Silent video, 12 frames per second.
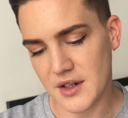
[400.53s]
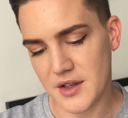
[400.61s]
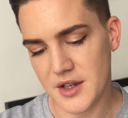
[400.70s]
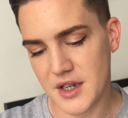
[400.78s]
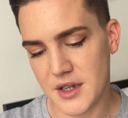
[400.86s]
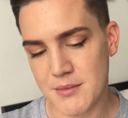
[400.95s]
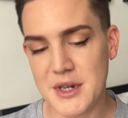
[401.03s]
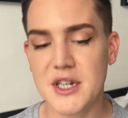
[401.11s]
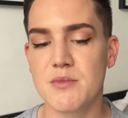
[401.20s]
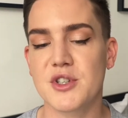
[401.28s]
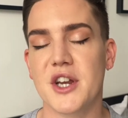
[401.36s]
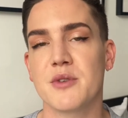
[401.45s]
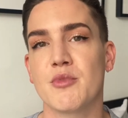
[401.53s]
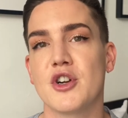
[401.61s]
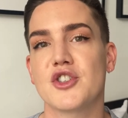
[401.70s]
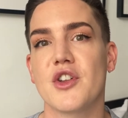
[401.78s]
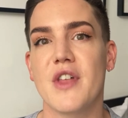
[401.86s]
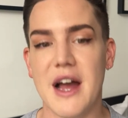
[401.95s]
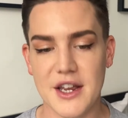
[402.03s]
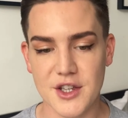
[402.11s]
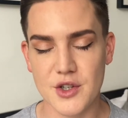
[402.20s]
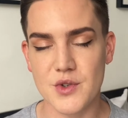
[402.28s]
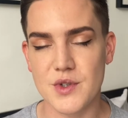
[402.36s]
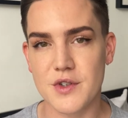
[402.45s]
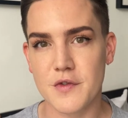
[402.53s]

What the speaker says: the medium shadow brush that I use